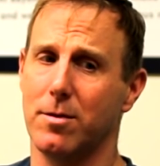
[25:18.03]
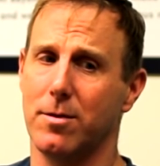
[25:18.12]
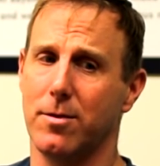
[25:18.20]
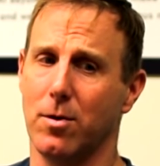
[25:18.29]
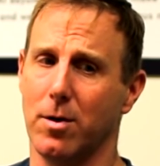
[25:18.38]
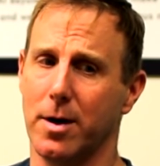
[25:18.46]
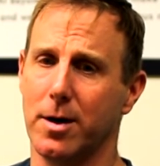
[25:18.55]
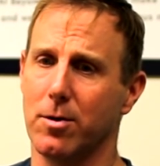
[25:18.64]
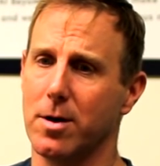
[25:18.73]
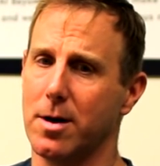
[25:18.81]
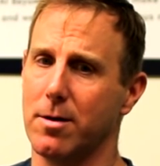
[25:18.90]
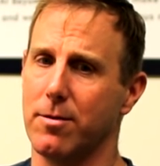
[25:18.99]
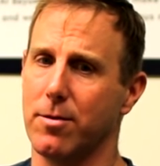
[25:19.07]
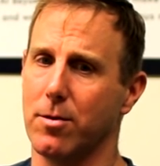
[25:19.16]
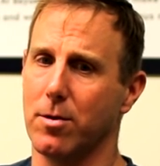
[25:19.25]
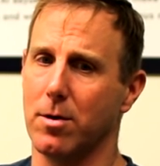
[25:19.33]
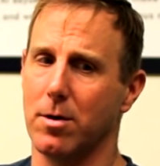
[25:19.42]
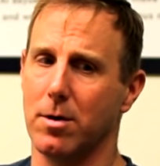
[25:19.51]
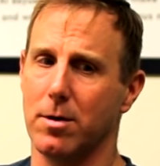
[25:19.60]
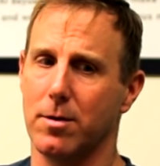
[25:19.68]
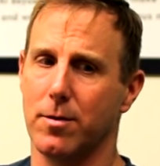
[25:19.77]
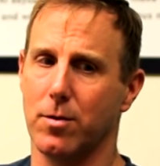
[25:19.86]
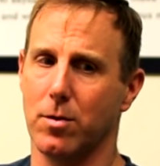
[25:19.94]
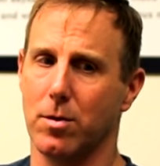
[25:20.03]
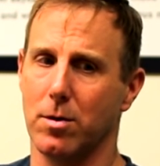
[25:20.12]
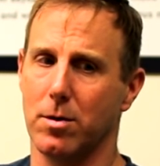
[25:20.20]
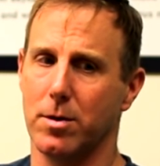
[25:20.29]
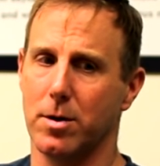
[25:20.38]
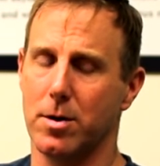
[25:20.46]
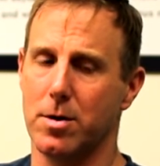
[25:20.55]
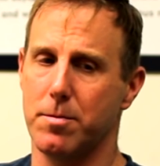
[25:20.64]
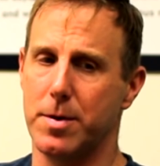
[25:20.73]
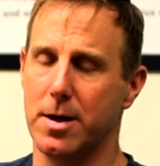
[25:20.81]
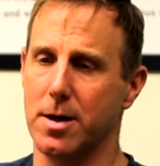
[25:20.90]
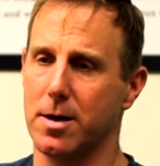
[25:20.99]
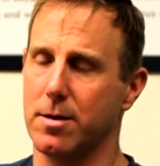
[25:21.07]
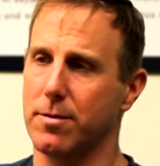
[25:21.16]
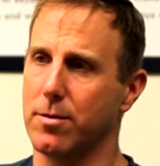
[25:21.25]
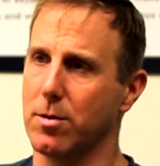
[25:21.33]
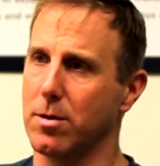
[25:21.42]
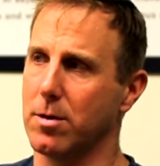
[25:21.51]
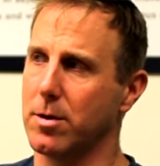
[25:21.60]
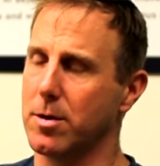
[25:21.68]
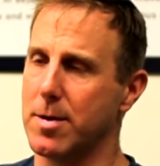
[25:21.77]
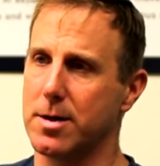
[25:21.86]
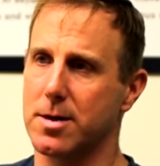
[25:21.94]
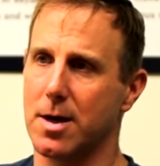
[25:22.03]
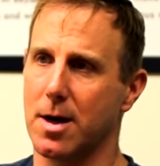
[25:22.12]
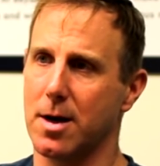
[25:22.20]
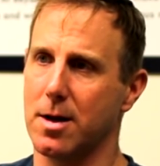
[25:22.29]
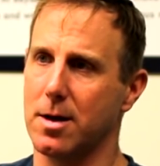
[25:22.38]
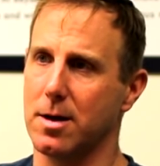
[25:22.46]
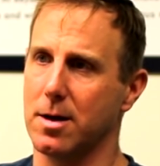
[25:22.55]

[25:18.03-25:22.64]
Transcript: for Ingrid and for for the PETA and for Humane Society,